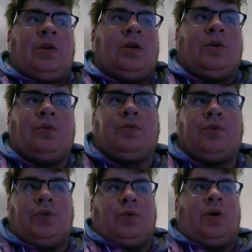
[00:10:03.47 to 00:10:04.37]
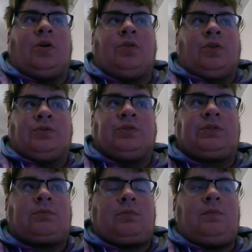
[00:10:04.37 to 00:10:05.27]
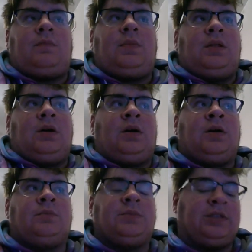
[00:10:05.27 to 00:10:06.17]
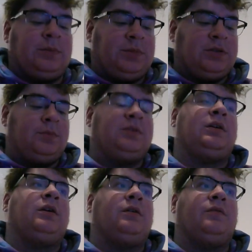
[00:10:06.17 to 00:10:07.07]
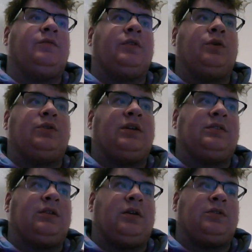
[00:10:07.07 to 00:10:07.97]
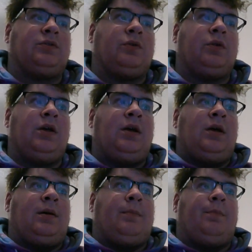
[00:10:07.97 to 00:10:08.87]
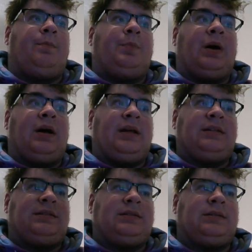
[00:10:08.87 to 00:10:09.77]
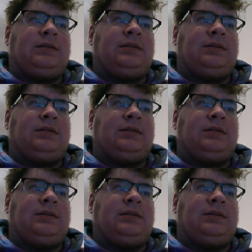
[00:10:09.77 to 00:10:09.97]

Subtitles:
want to go through all those symptoms of low testosterone. But